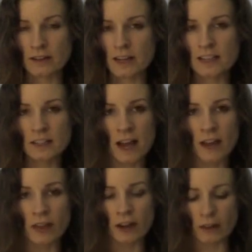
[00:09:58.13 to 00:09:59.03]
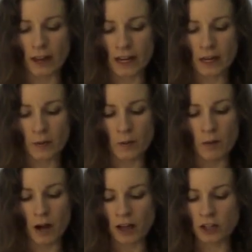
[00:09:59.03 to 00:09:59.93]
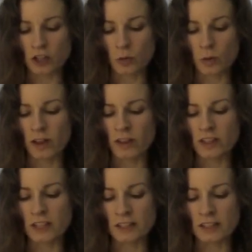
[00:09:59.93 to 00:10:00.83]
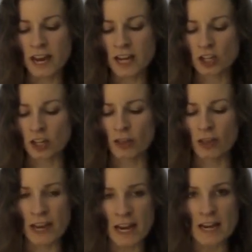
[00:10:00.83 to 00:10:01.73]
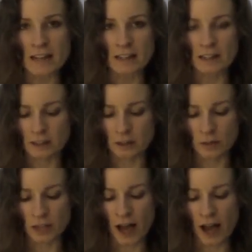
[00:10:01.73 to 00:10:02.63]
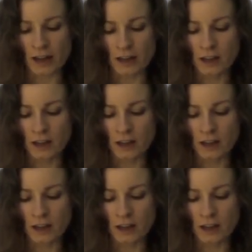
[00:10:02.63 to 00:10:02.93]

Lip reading: He sat there like he'd been punched, willing the sensation, the heat, to subside.